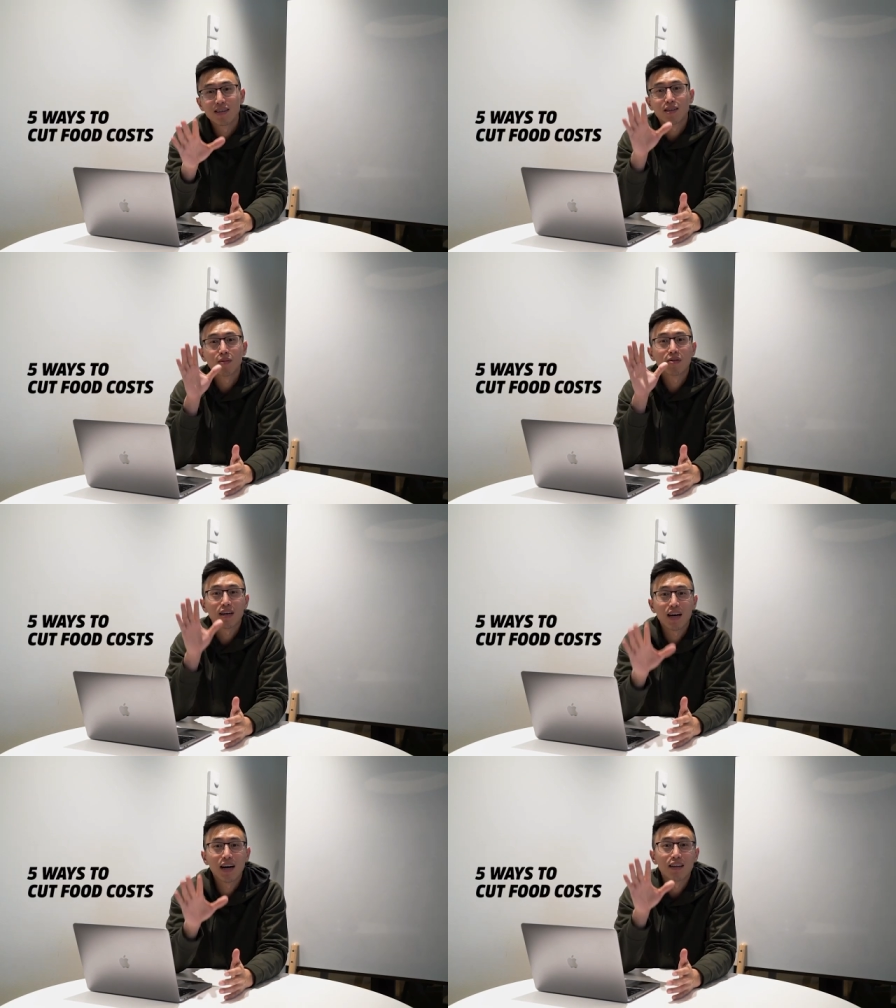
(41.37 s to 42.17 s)
to be able
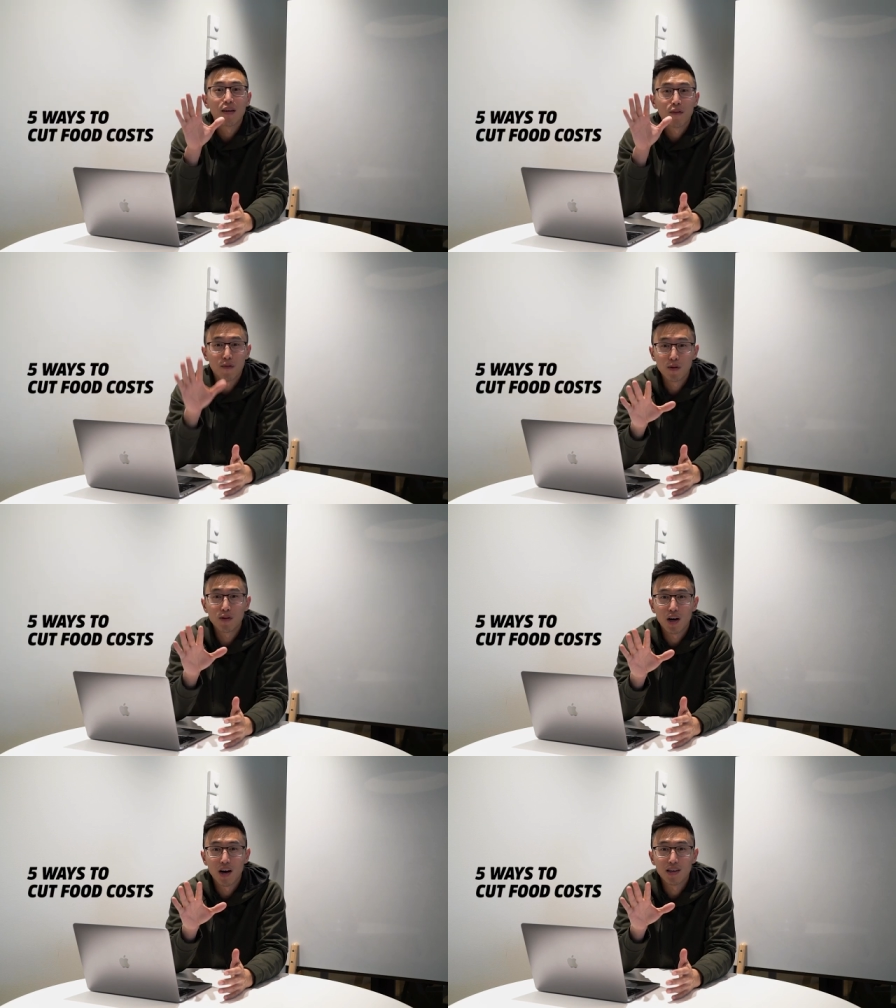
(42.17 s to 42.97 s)
to cut
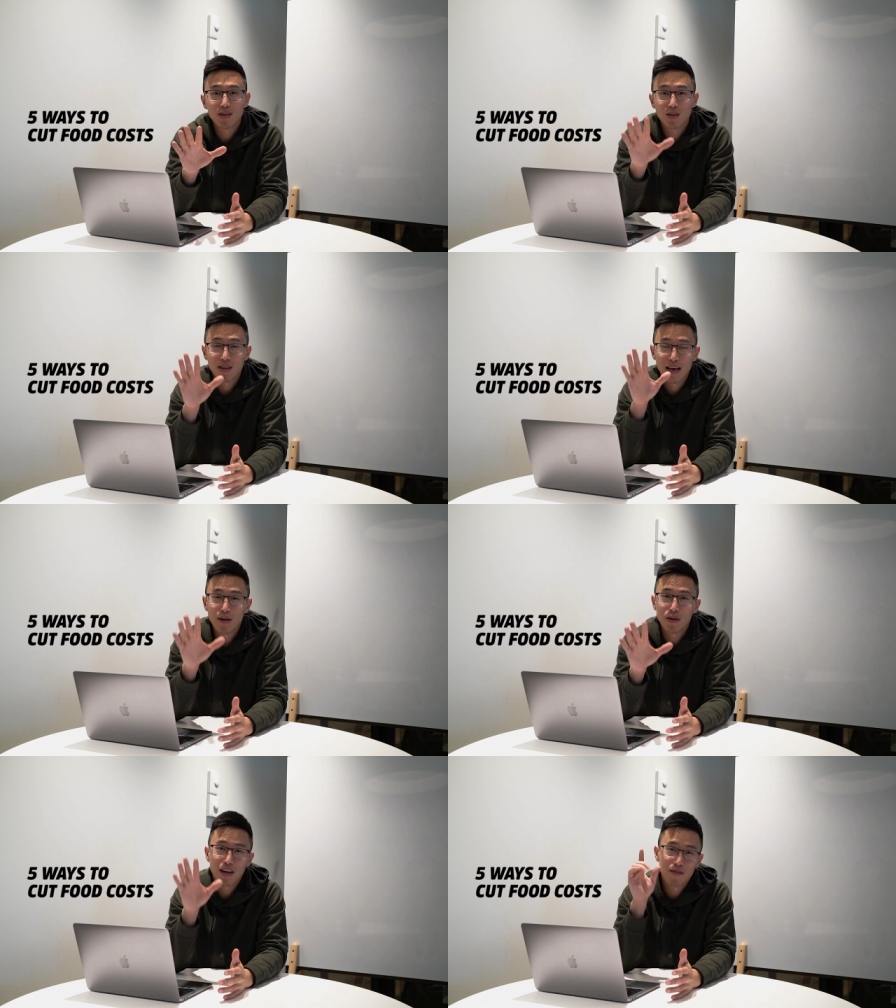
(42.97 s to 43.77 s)
food costs so then
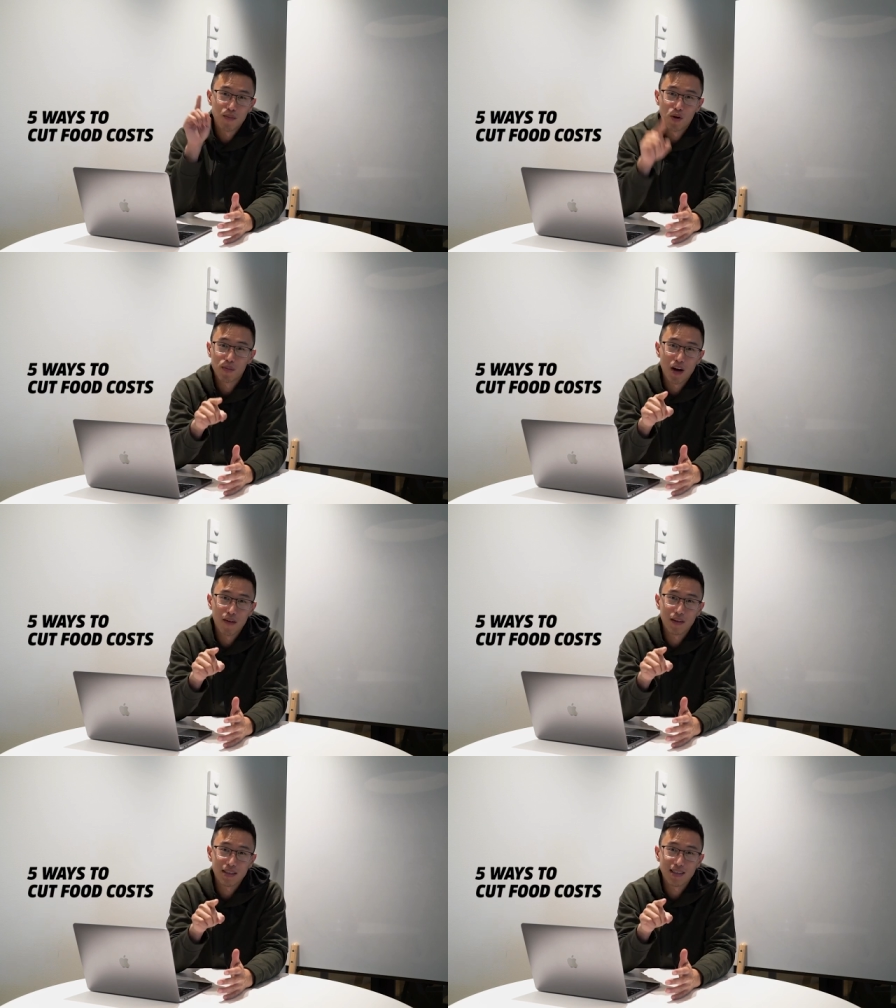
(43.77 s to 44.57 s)
that way you have more
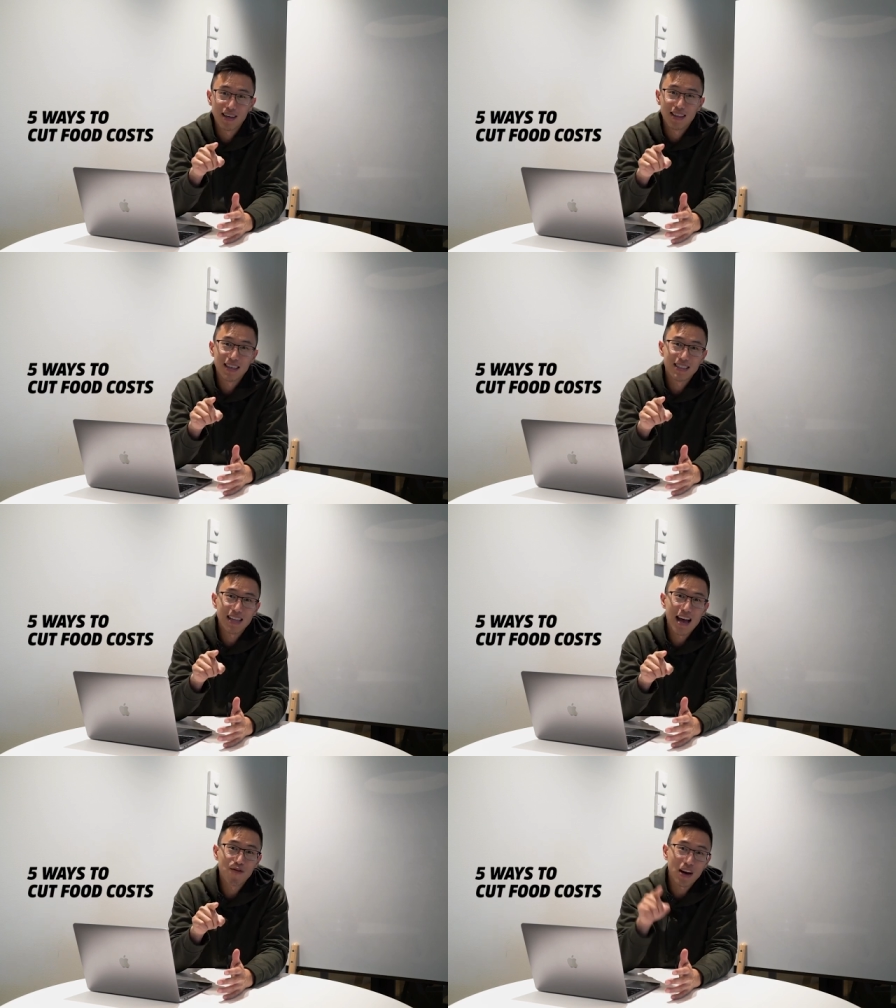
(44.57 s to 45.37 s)
profits. Let's
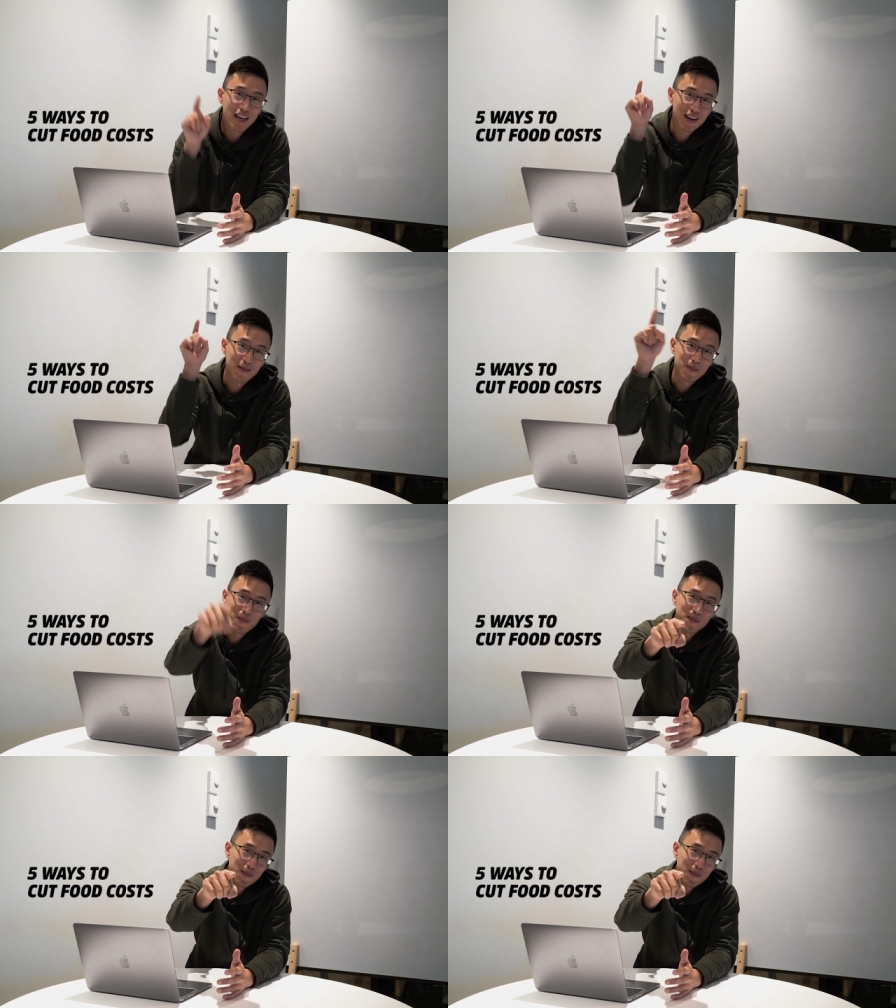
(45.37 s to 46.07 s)
dive right in.